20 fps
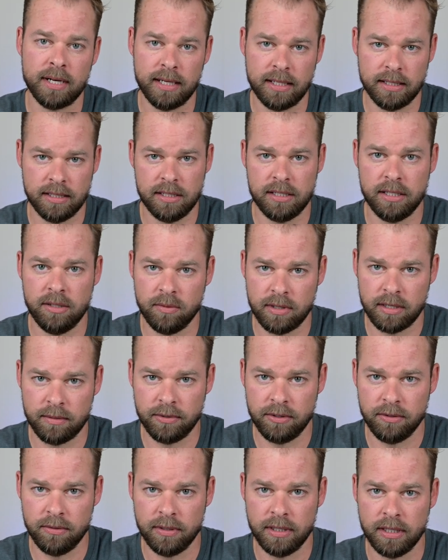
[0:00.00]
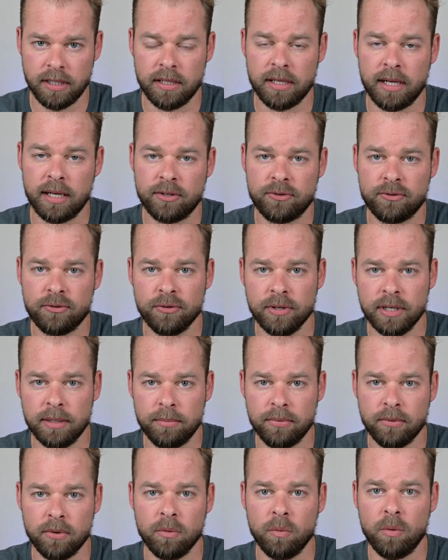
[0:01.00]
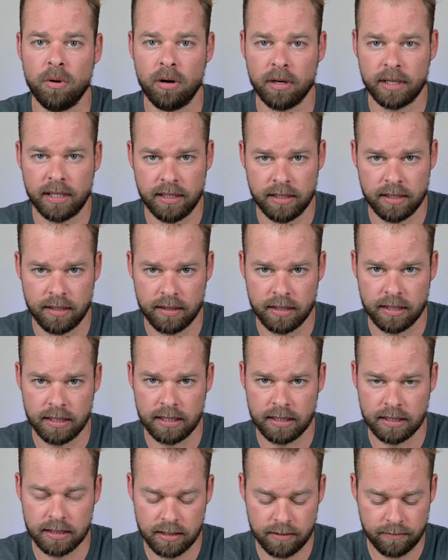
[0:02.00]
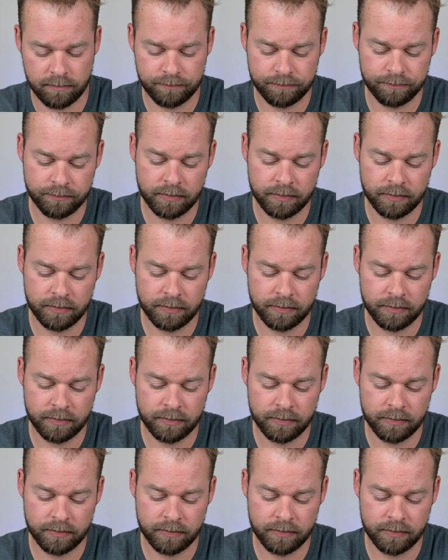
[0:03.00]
I can see what I'm doing and not trip or walk into things.